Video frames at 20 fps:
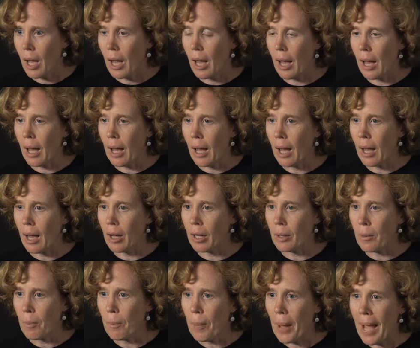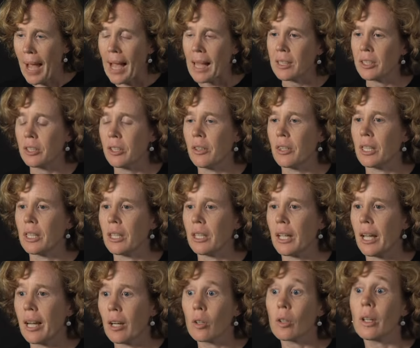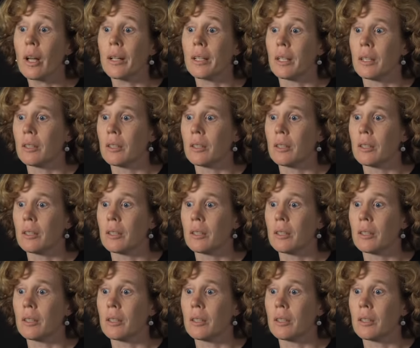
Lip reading: pass the airline